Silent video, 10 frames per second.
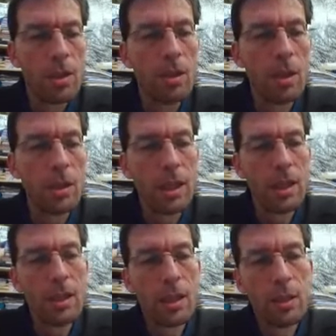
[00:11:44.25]

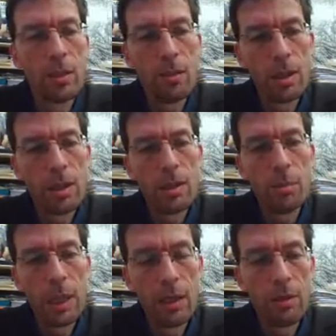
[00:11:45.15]
studies, and it's a
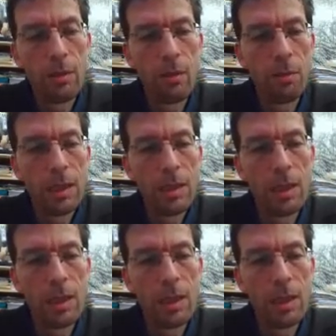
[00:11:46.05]
big